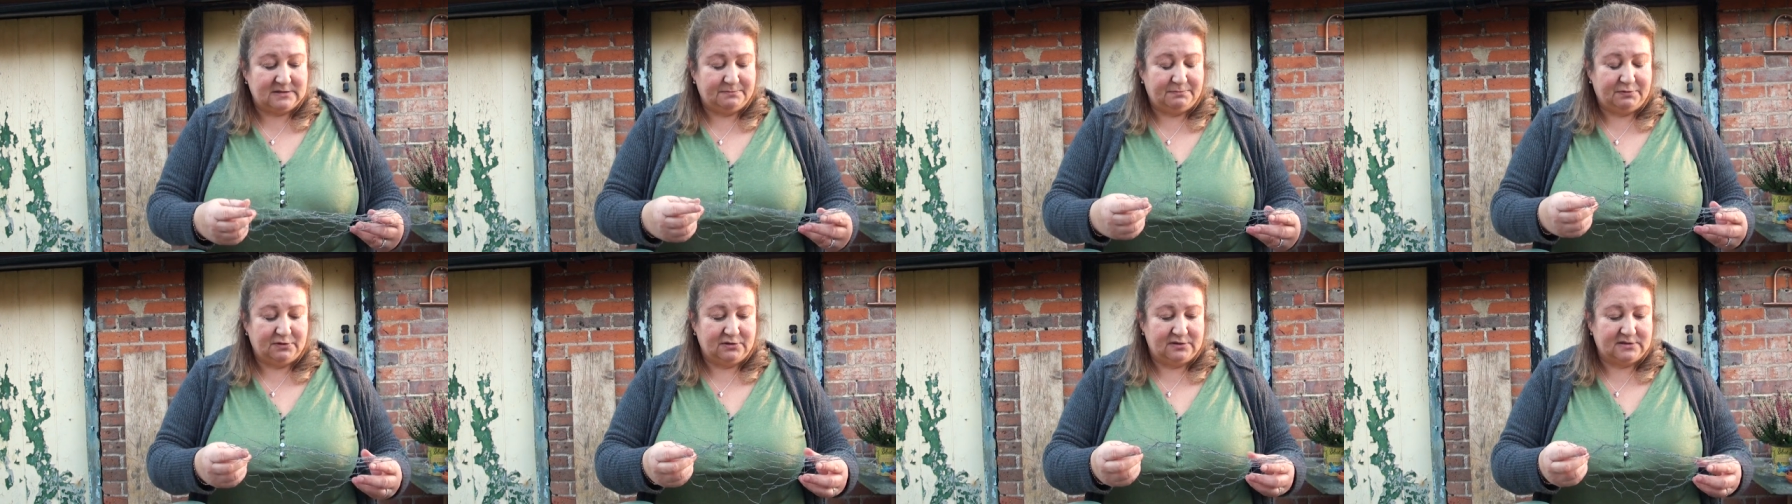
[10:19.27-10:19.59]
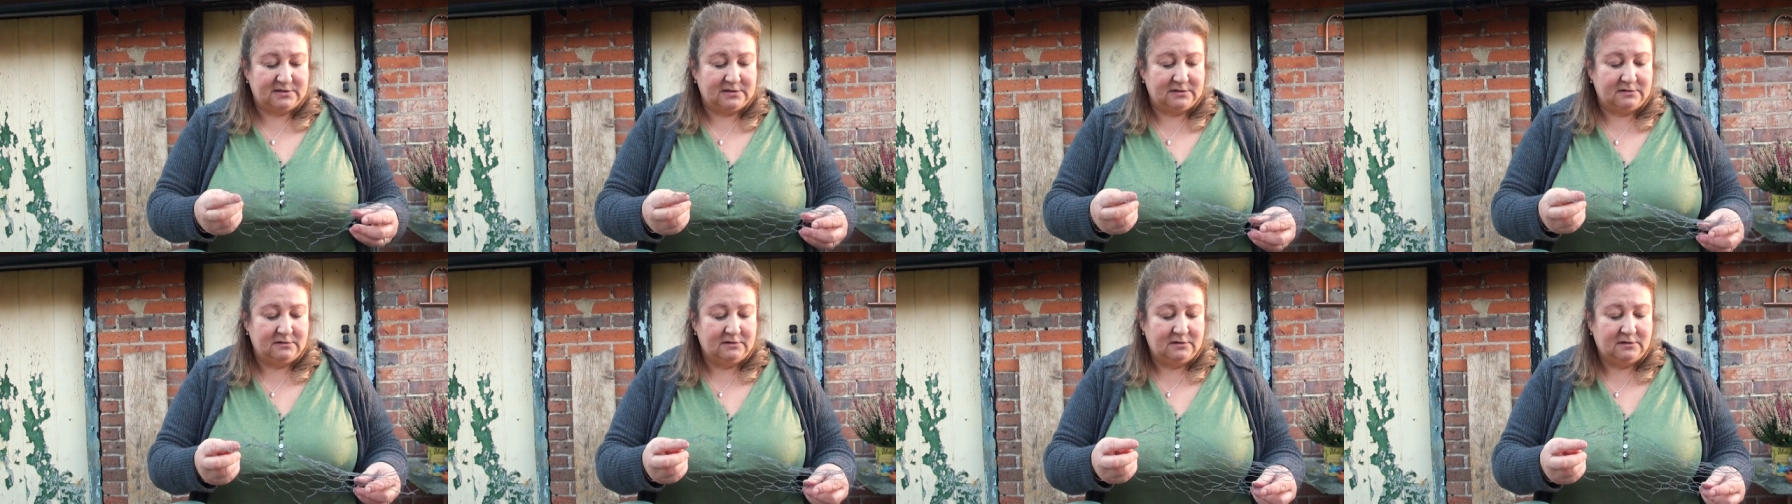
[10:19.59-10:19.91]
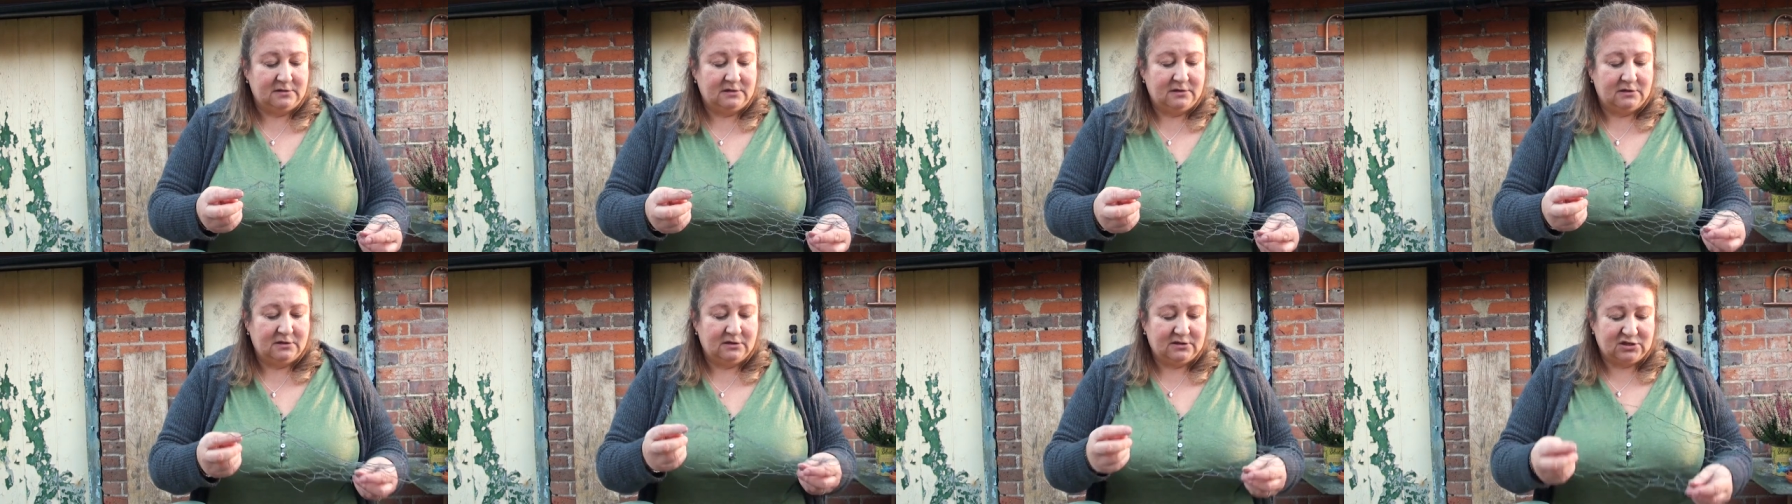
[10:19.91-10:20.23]
to put
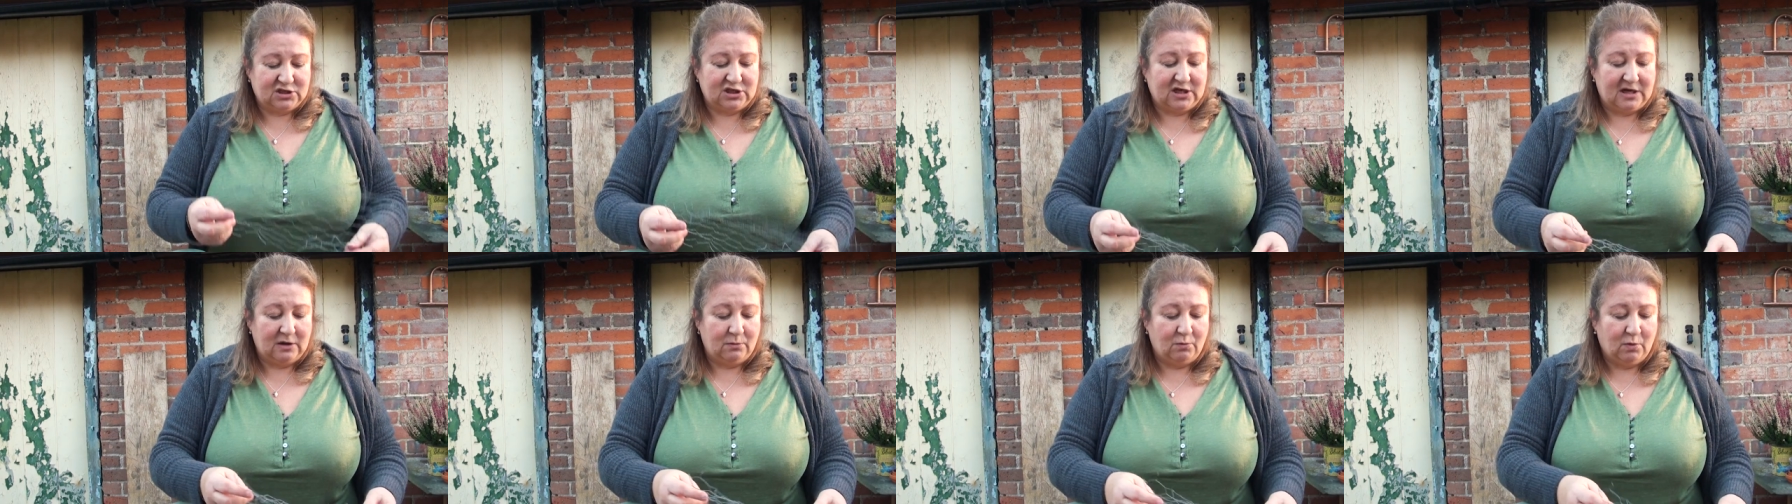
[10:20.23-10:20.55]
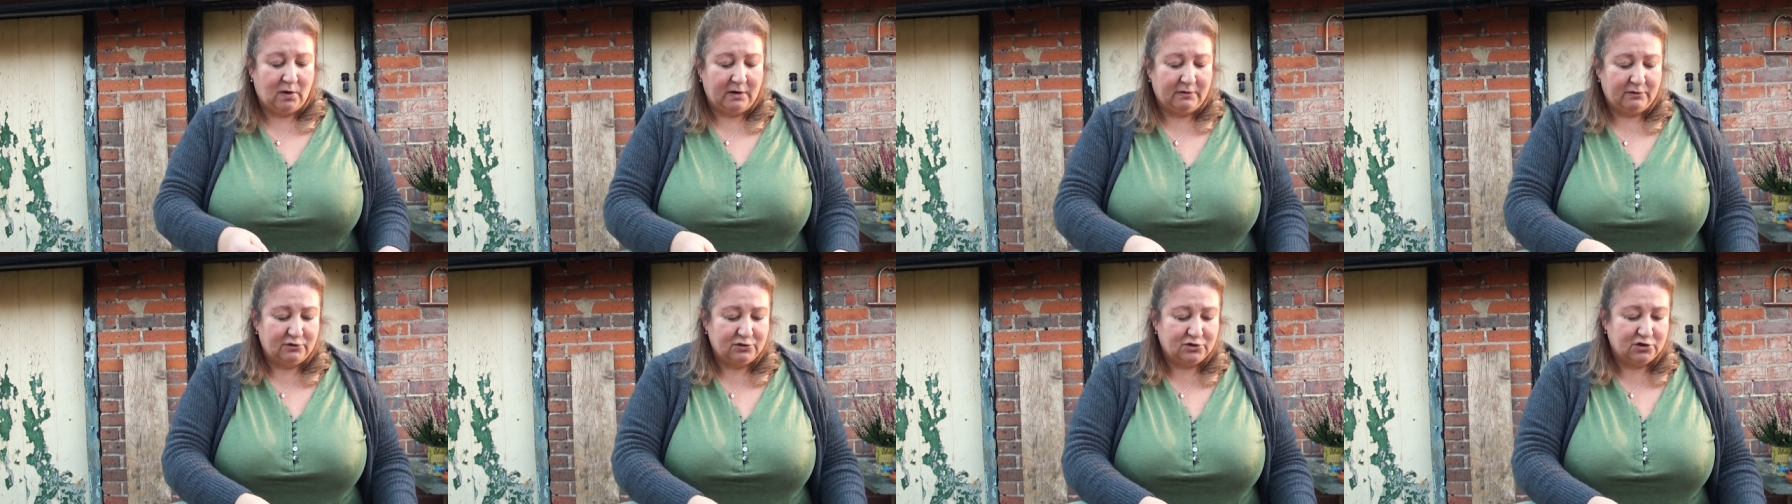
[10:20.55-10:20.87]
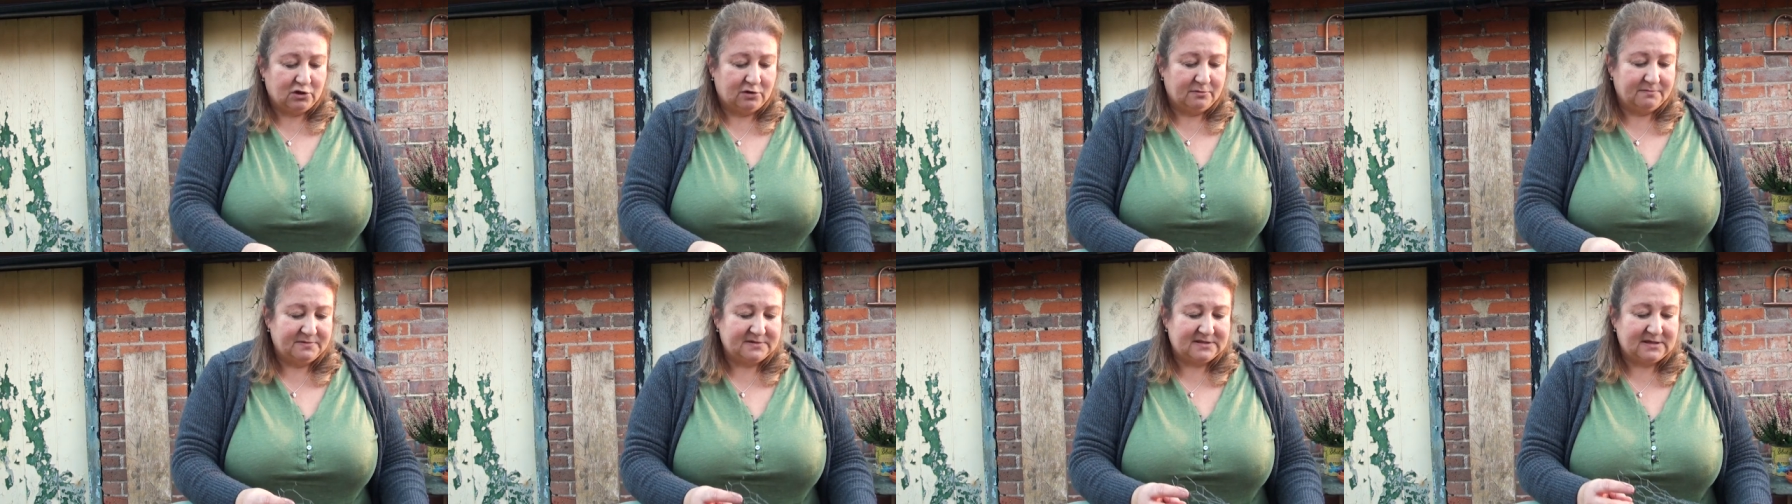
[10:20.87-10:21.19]
chicken wire on top.